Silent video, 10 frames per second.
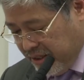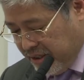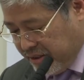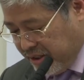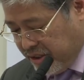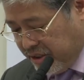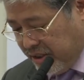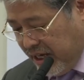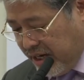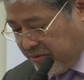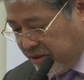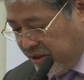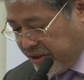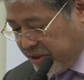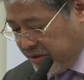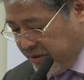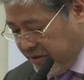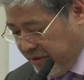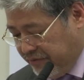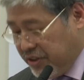such as in agriculture,
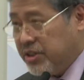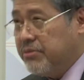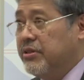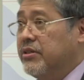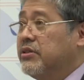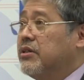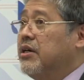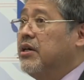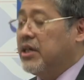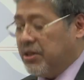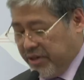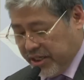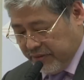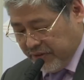fisheries, creative